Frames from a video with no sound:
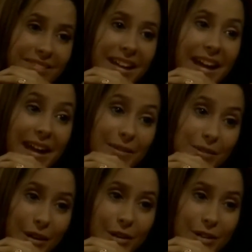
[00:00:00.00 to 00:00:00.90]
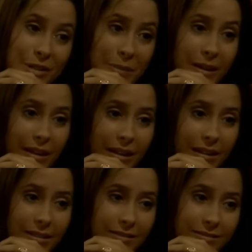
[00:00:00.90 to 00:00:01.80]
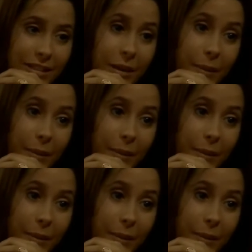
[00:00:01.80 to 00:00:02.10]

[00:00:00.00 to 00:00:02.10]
I have scholarship money and